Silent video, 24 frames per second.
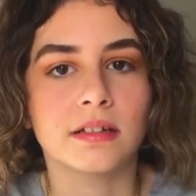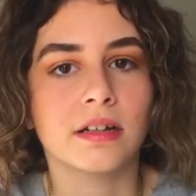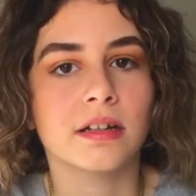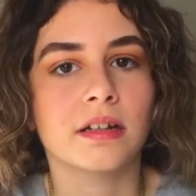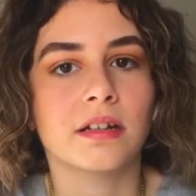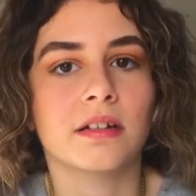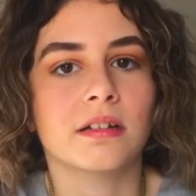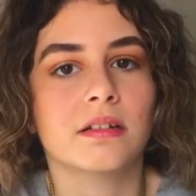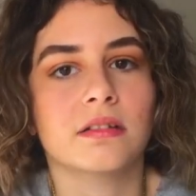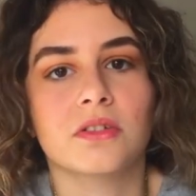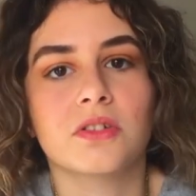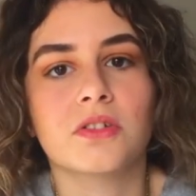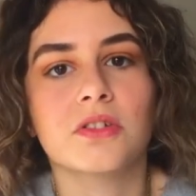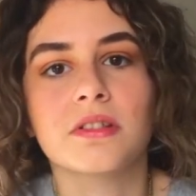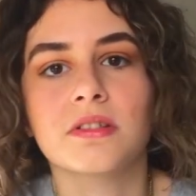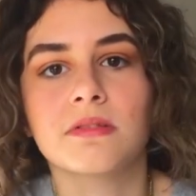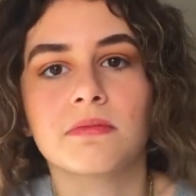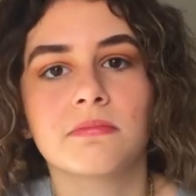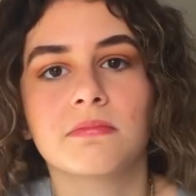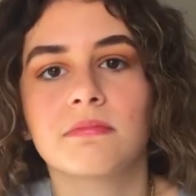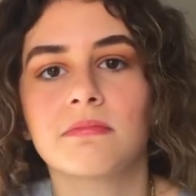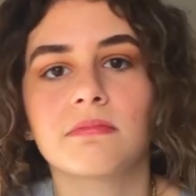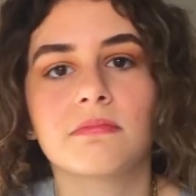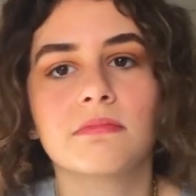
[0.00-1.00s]
Like,
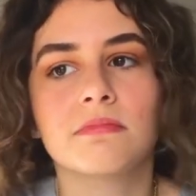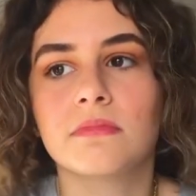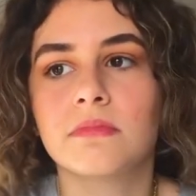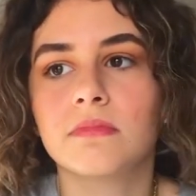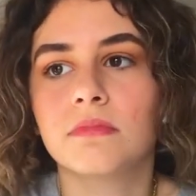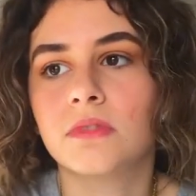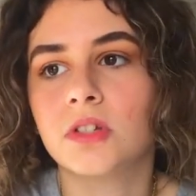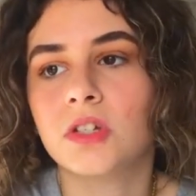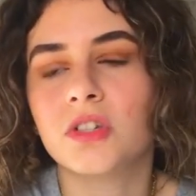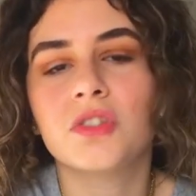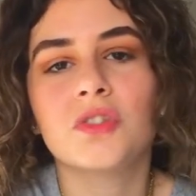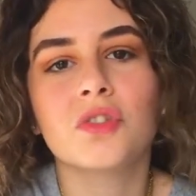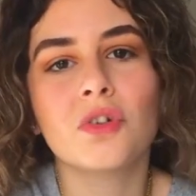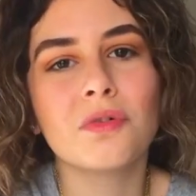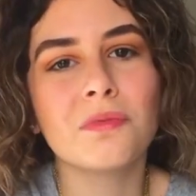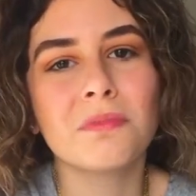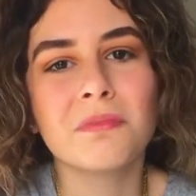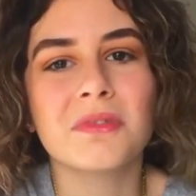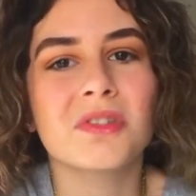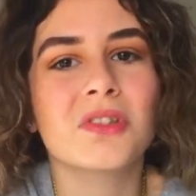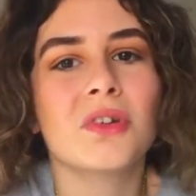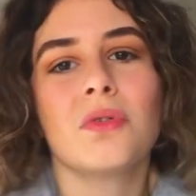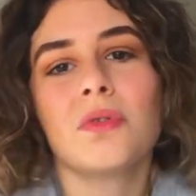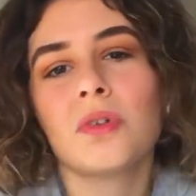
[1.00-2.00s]
just
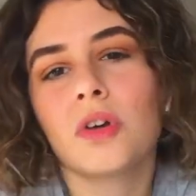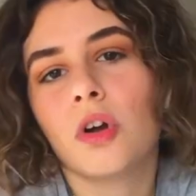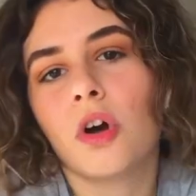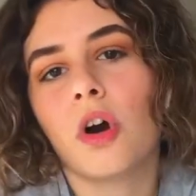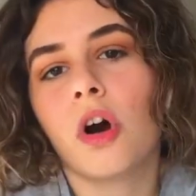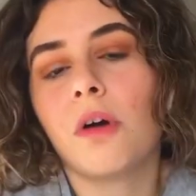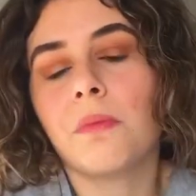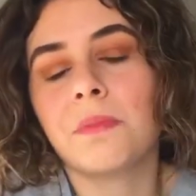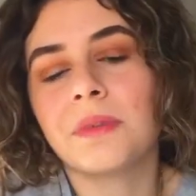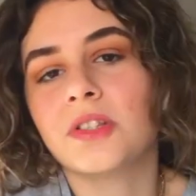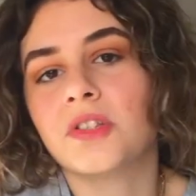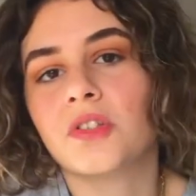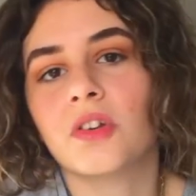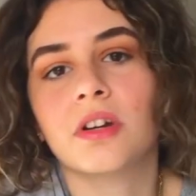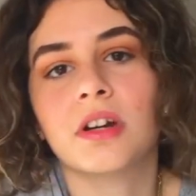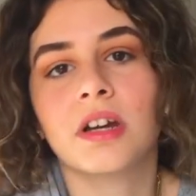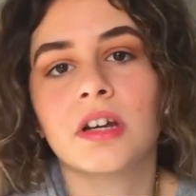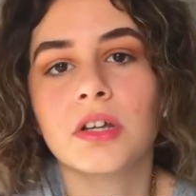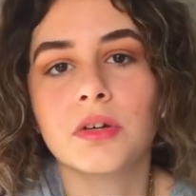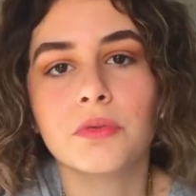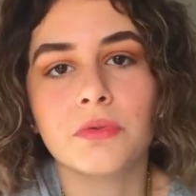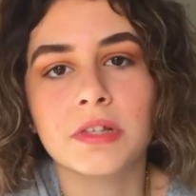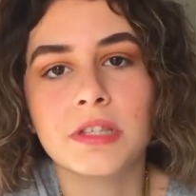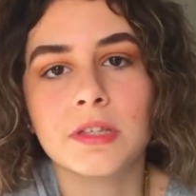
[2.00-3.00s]
don't comment on
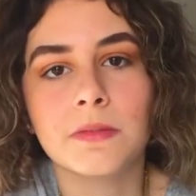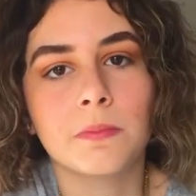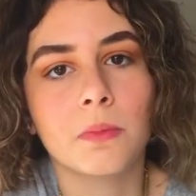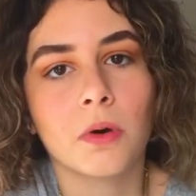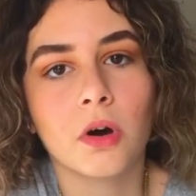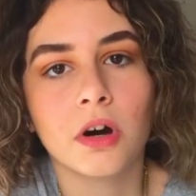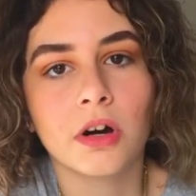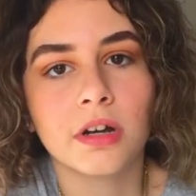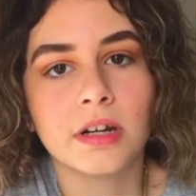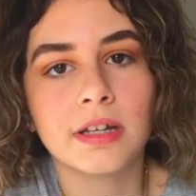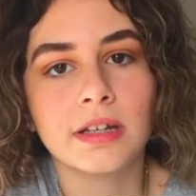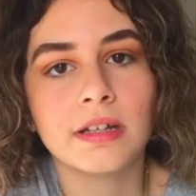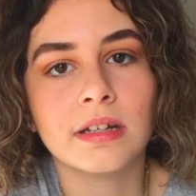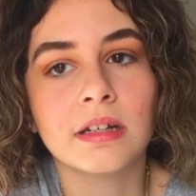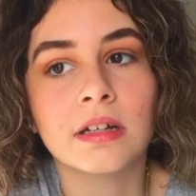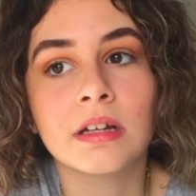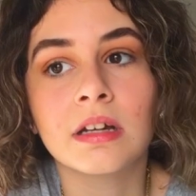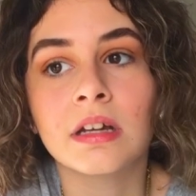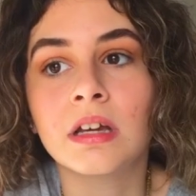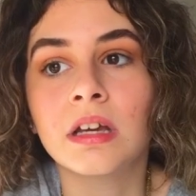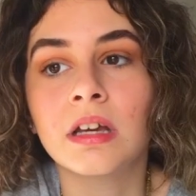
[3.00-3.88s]
anyone's body